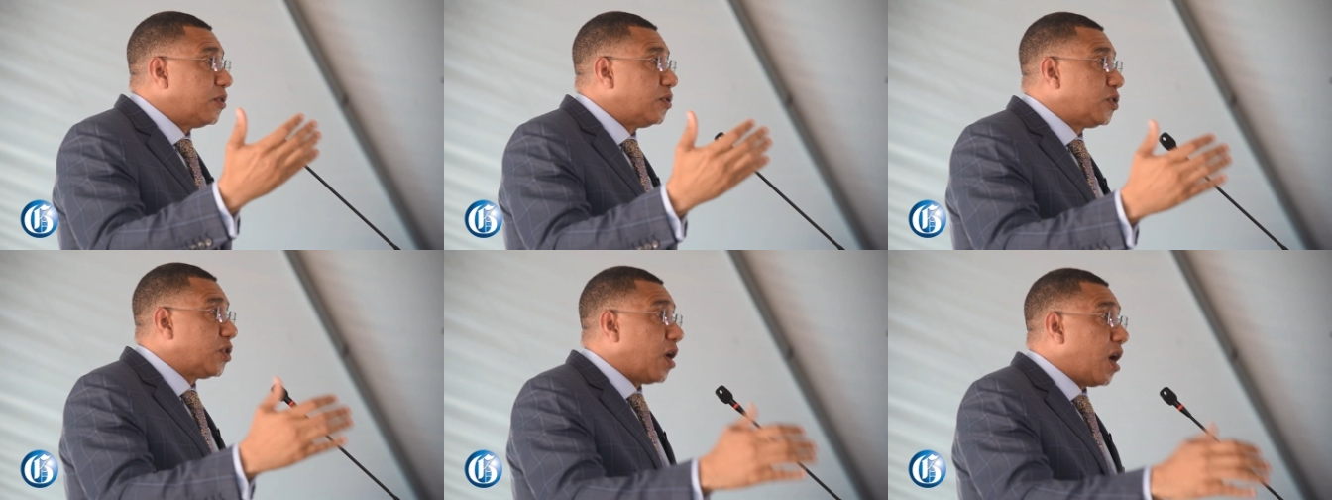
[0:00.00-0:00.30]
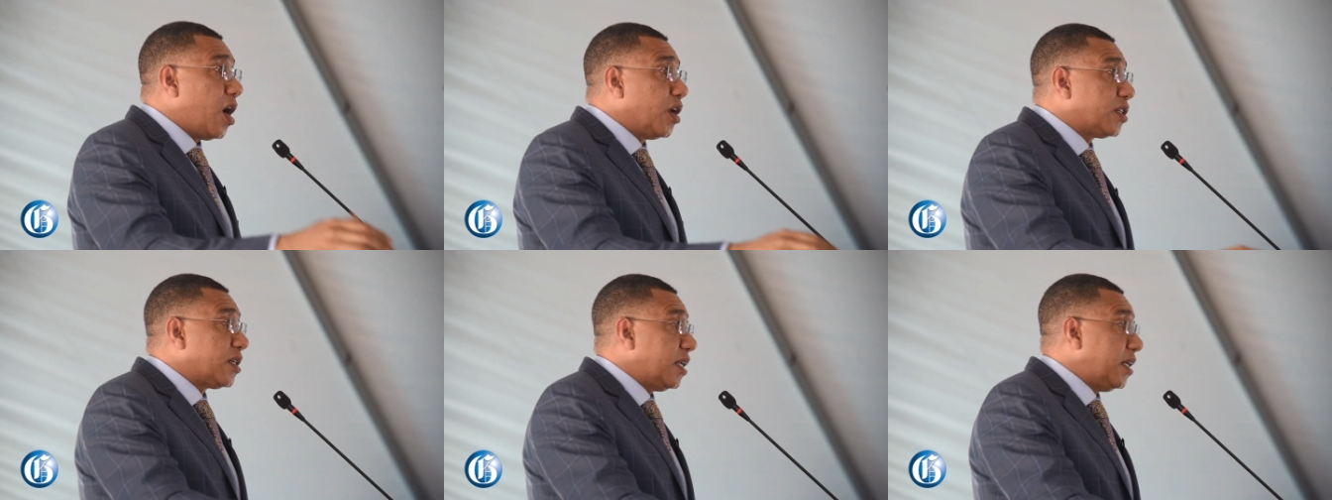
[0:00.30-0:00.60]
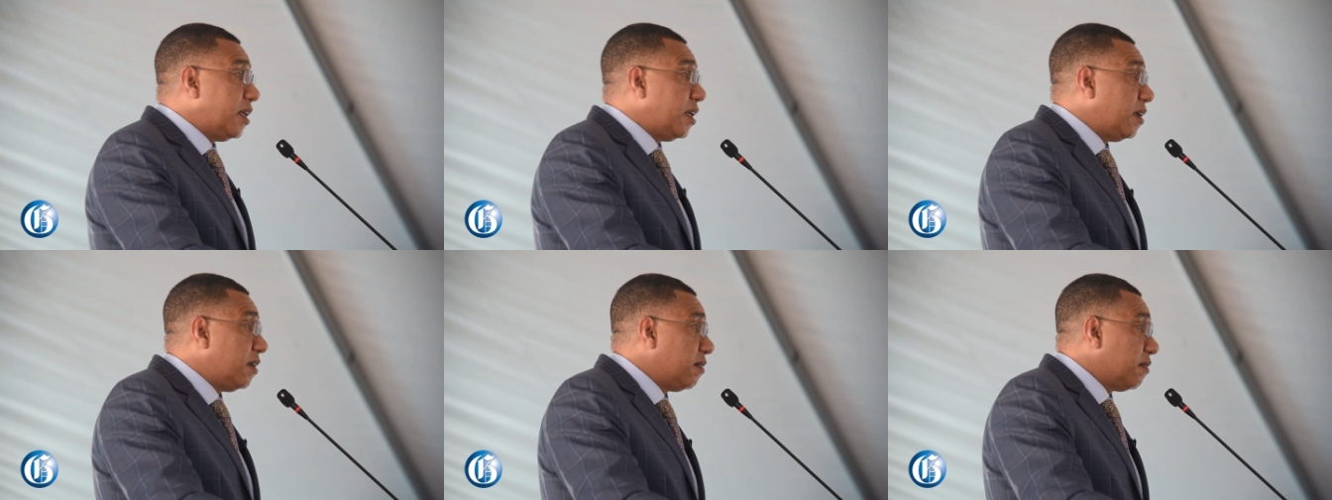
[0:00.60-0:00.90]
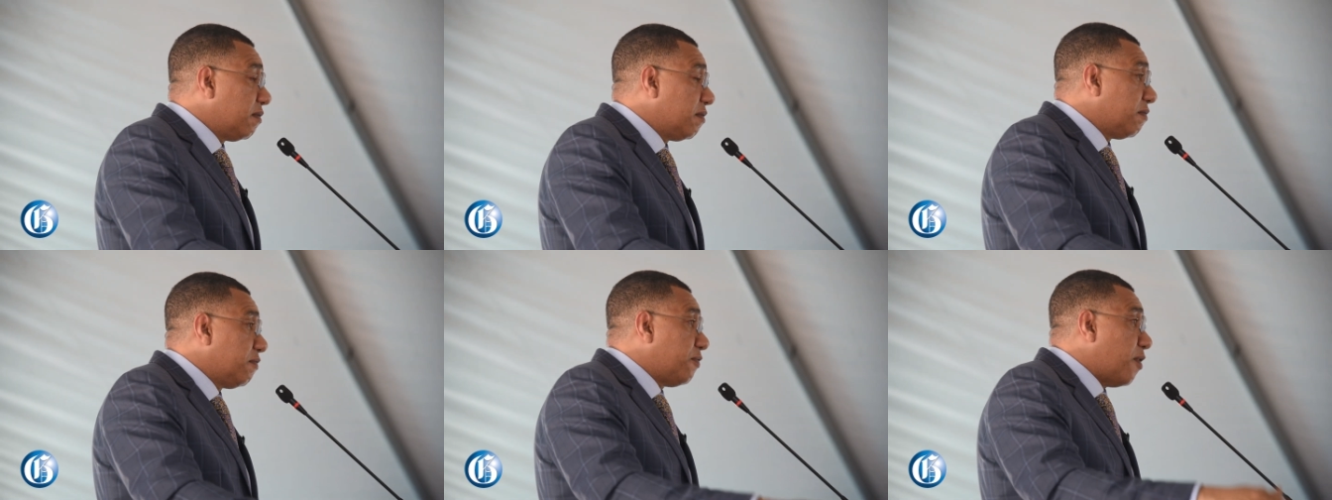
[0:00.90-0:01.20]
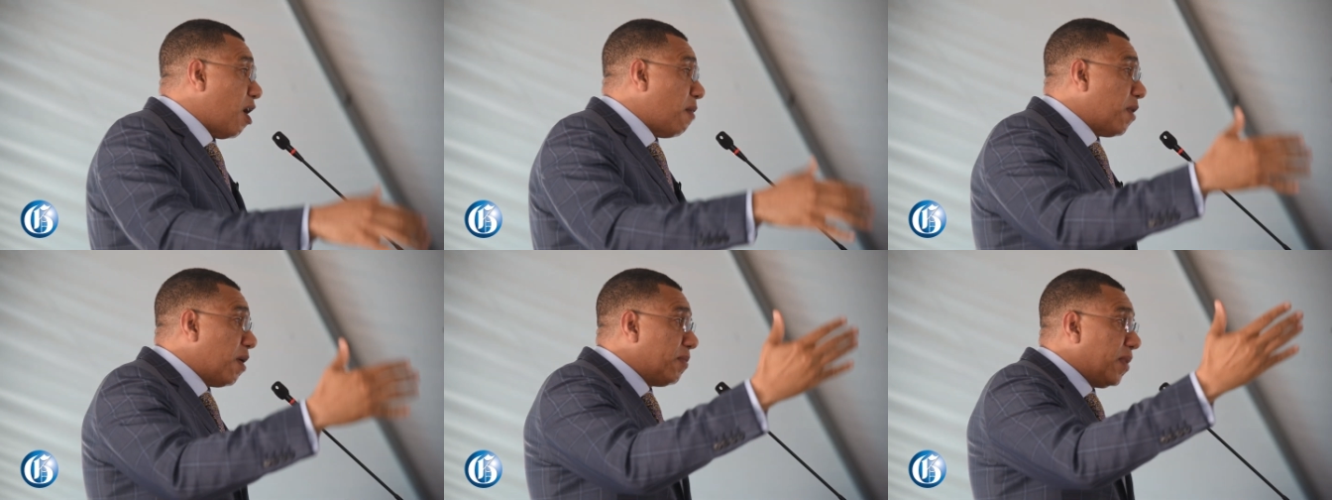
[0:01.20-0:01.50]
George Lee,
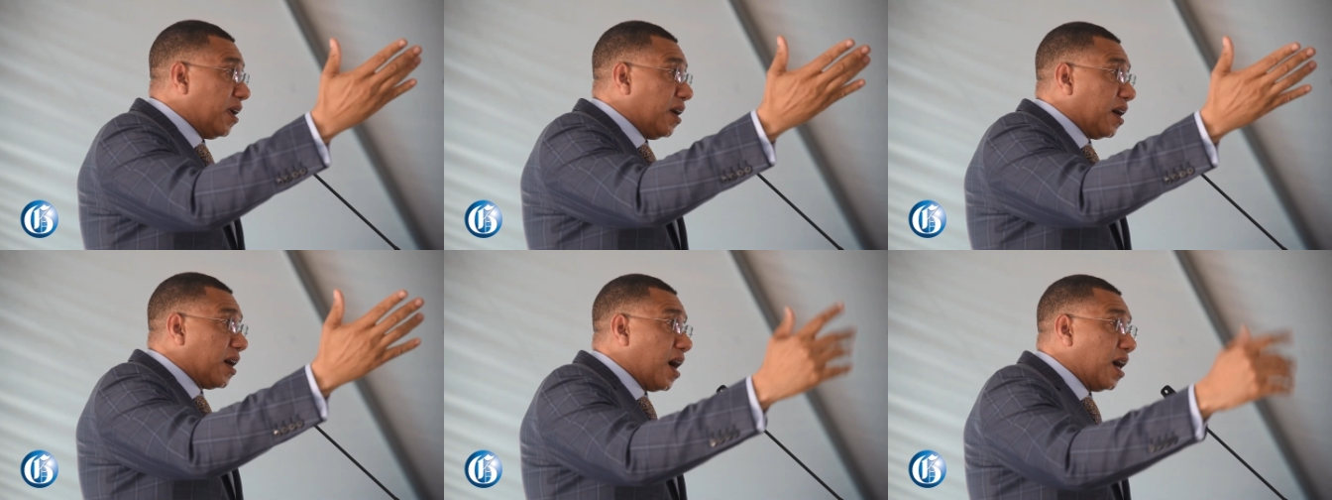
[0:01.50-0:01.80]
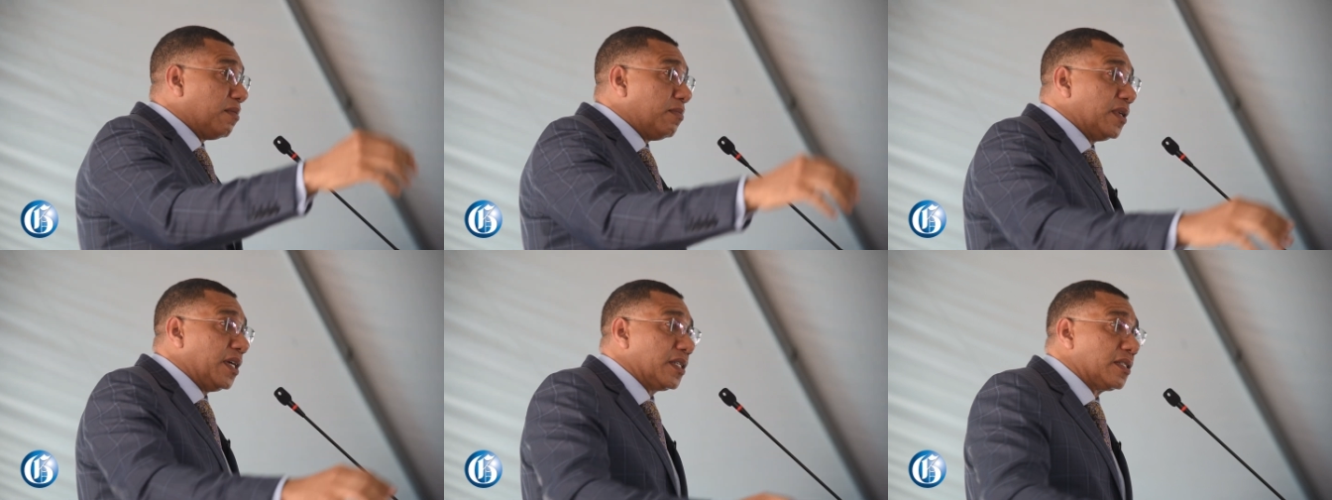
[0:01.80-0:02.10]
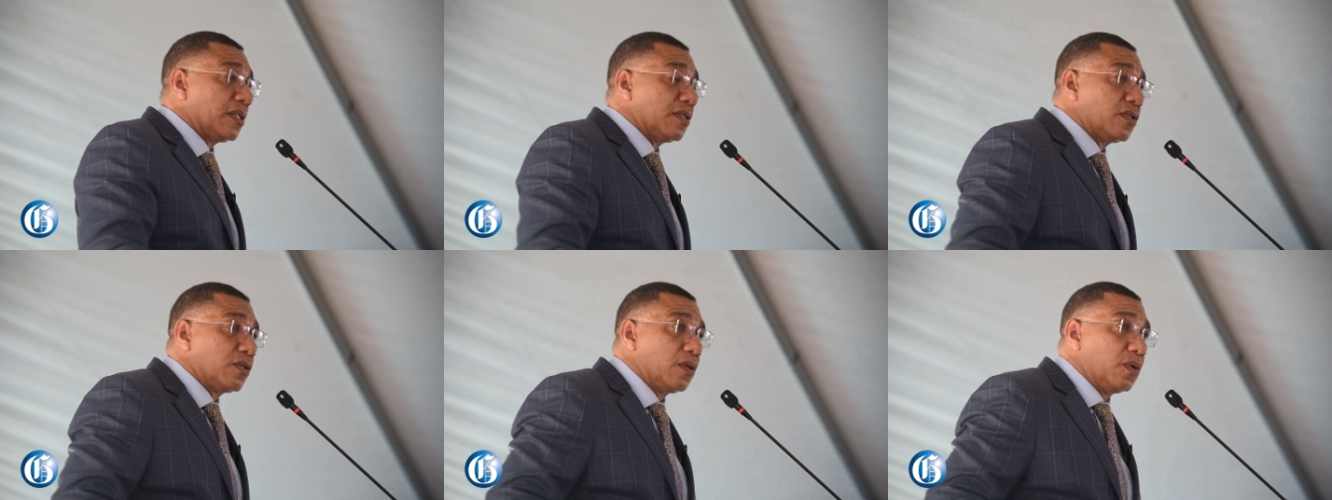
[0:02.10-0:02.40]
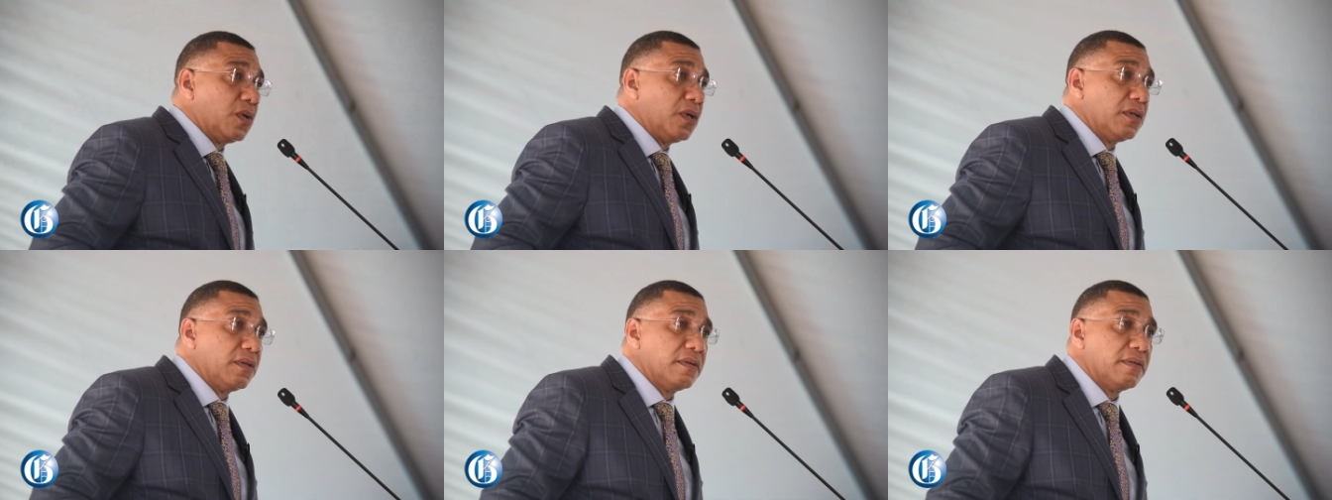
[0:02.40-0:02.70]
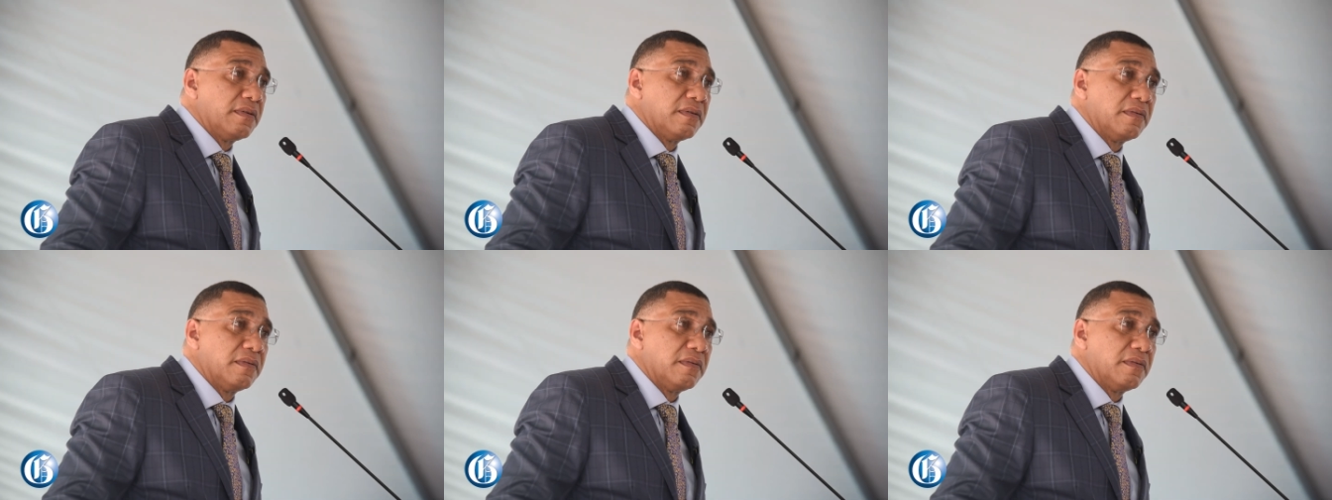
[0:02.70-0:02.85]
former mayor, God bless his soul,